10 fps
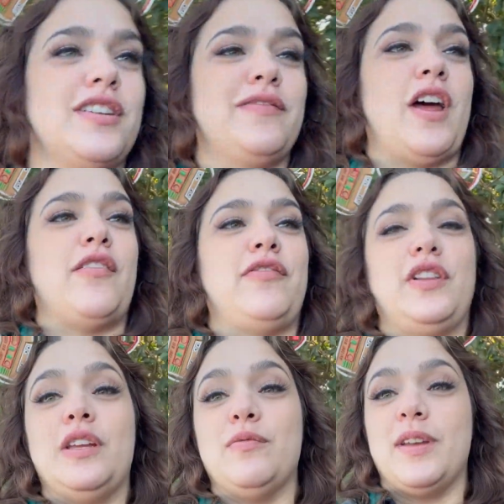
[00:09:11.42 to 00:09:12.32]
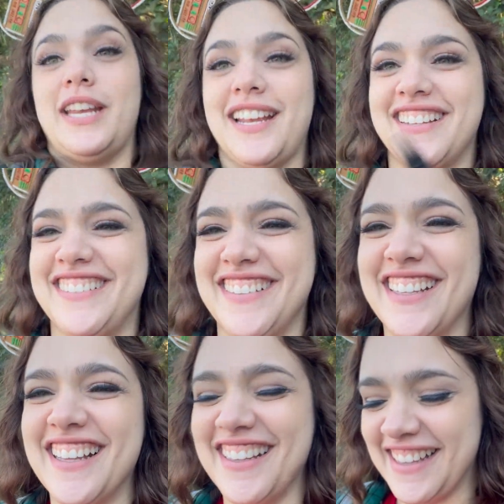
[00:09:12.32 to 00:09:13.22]
of not fully reading.
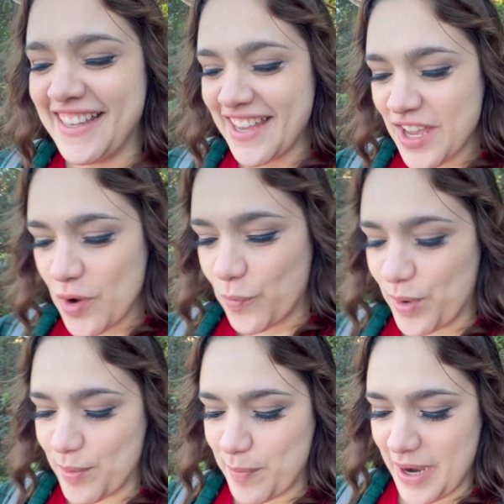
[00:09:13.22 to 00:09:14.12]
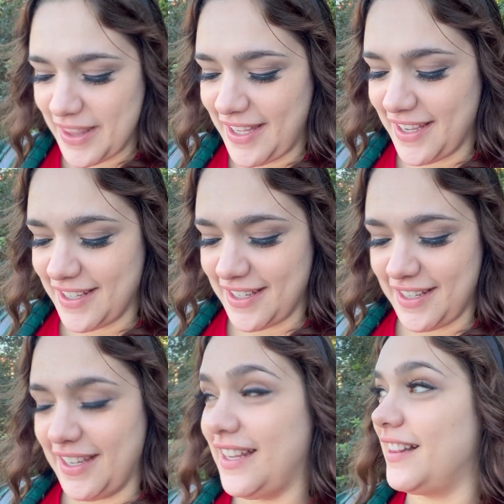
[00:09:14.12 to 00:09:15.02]
we went by the uh,
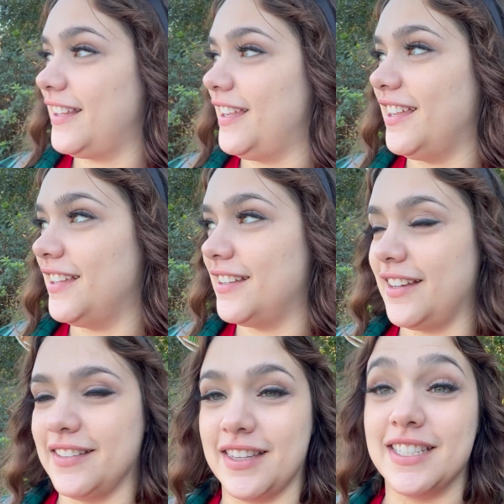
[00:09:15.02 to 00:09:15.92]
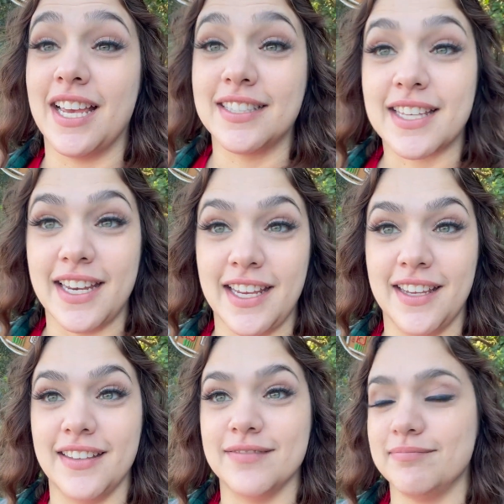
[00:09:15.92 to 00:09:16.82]
Italy, the
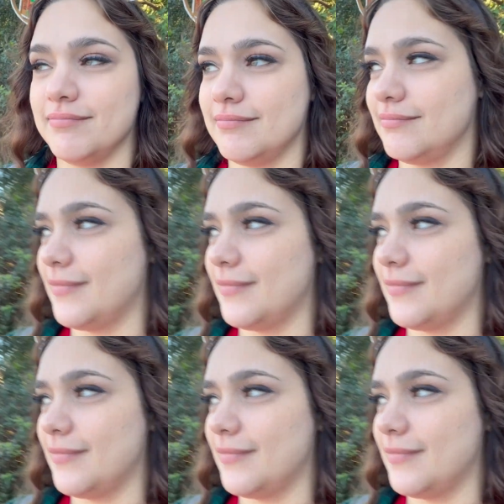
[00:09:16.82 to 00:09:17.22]
Tuscany, I don't